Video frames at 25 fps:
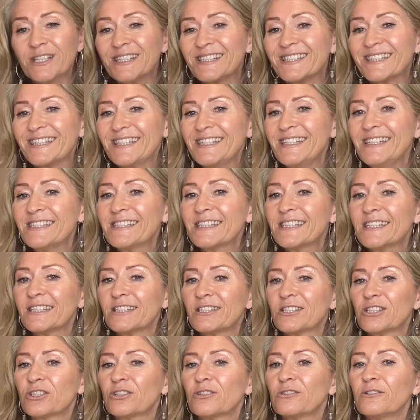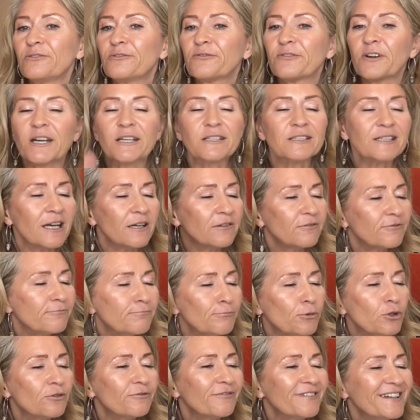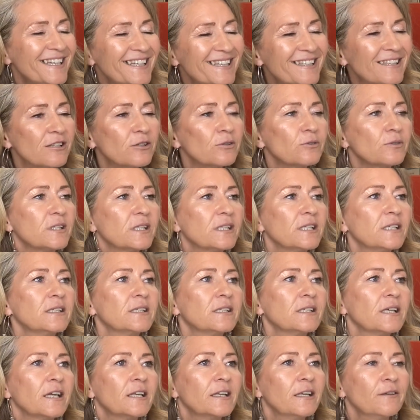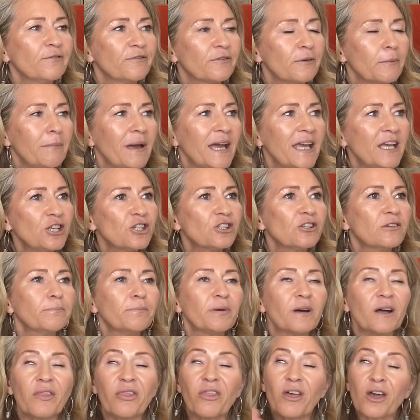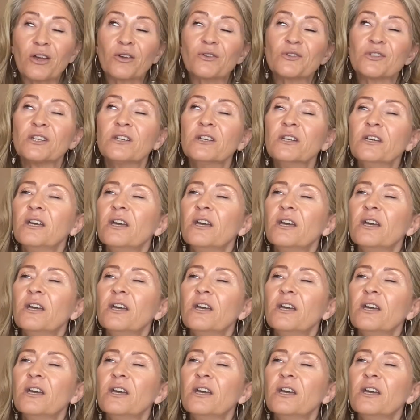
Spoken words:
It's easier to find out more resources and information by those